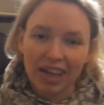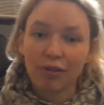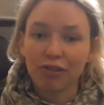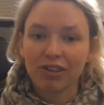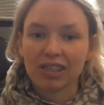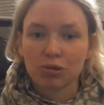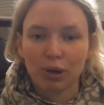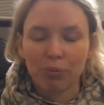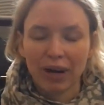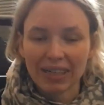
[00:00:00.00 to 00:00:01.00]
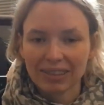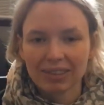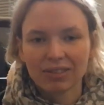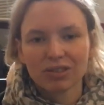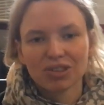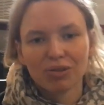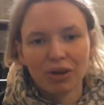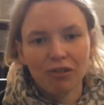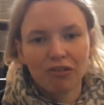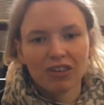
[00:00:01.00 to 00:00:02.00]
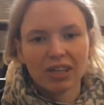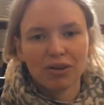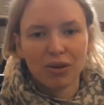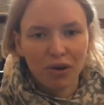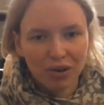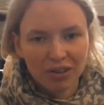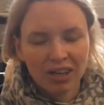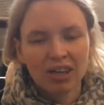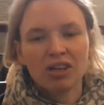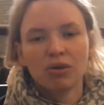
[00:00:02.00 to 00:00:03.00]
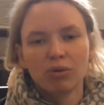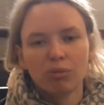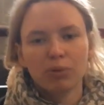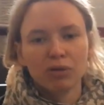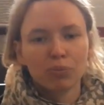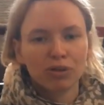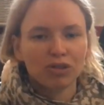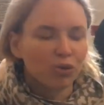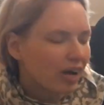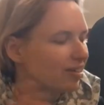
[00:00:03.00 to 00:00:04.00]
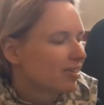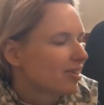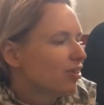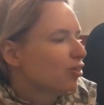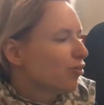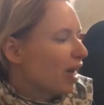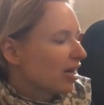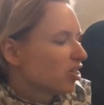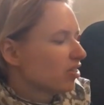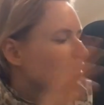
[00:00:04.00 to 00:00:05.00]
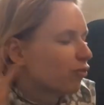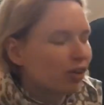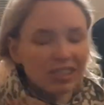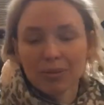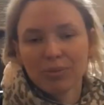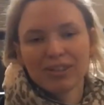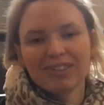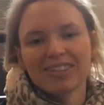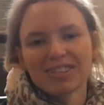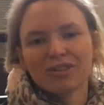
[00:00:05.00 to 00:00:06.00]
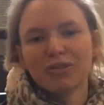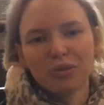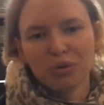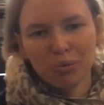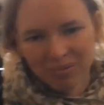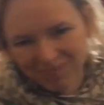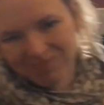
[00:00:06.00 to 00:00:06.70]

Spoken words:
Everything is very practical, so everything you learn you will be put right into action, for example in the school room.